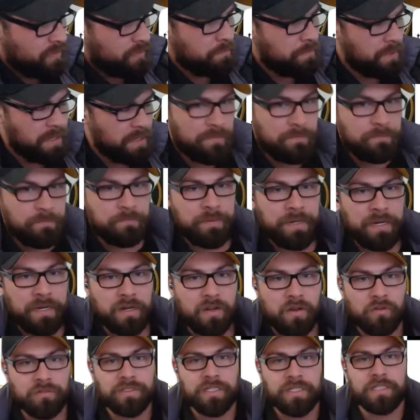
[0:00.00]
bit of
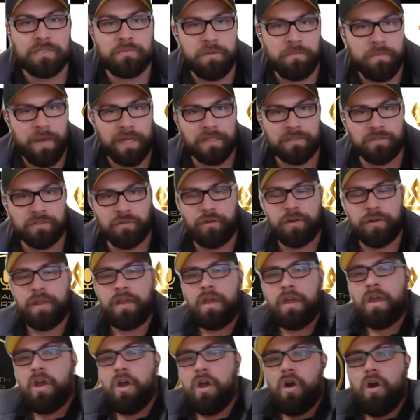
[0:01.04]
context, bit of backstory.
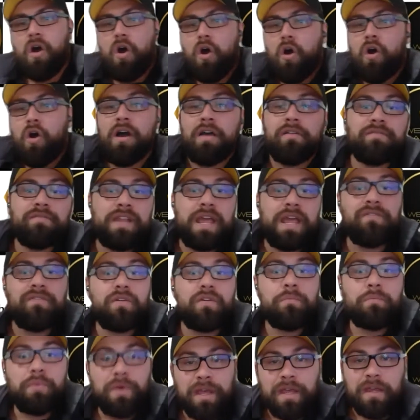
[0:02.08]
I've never
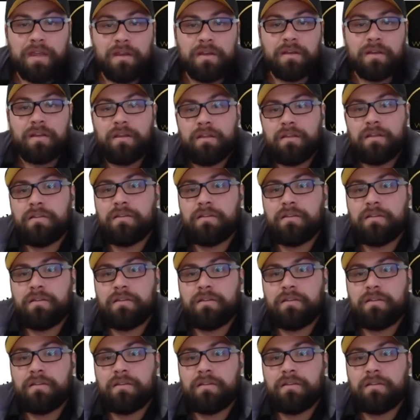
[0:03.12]
been